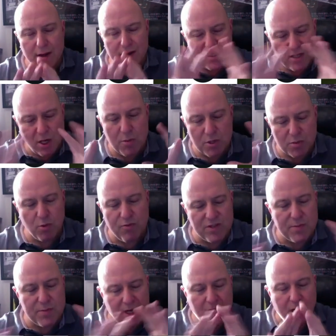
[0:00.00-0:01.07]
so much more
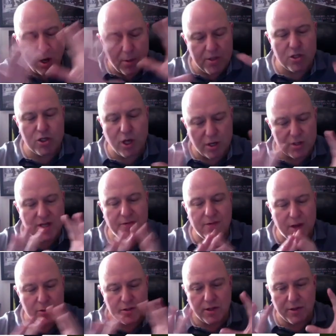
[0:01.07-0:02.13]
visibility and climbing the charts and
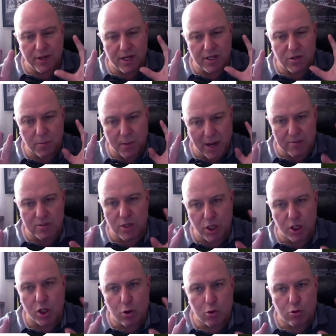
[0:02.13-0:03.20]
everything else. I think this could be
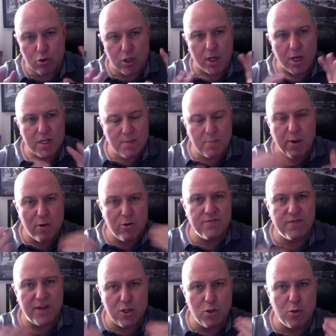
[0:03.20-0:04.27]
absolutely huge. It's
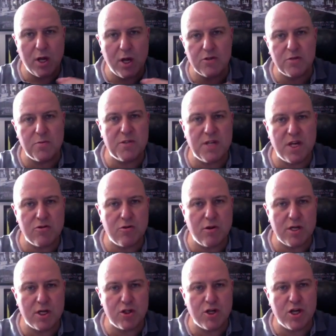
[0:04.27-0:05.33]
imperative they do get on some
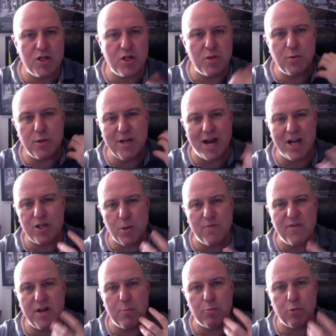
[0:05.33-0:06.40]
centralized exchanges, but naturally
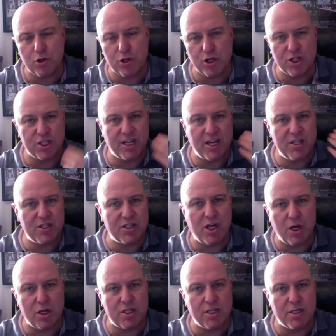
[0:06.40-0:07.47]
with any project just getting
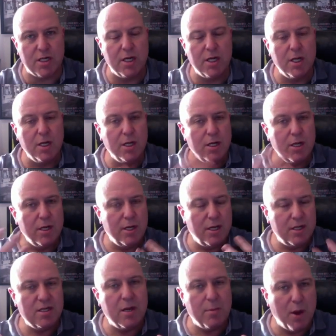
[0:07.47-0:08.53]
started,
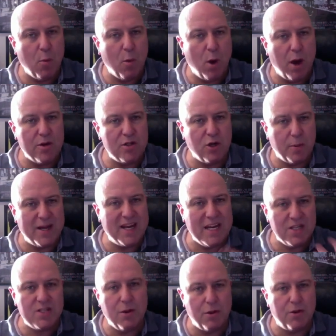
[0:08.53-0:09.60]
it's going to be a while. It's not going to be
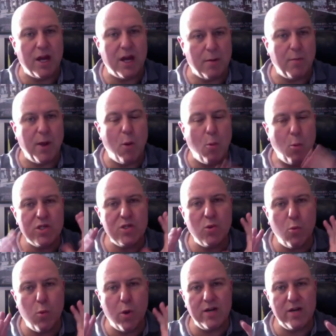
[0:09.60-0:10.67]
an instant thing, but what a
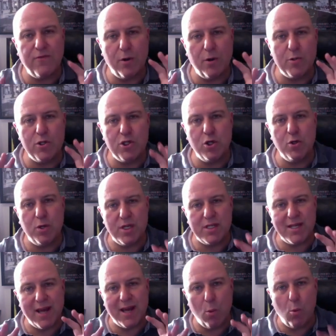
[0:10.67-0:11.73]
wonderful opportunity
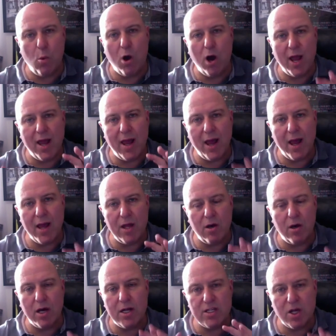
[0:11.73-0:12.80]
to get
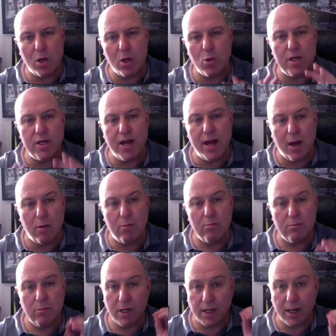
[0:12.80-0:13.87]
YAI token now.
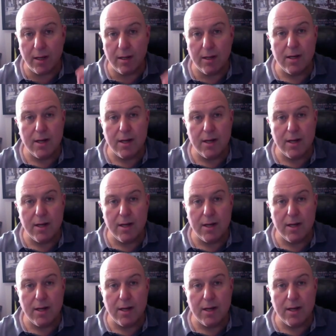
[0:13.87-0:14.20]
Okay,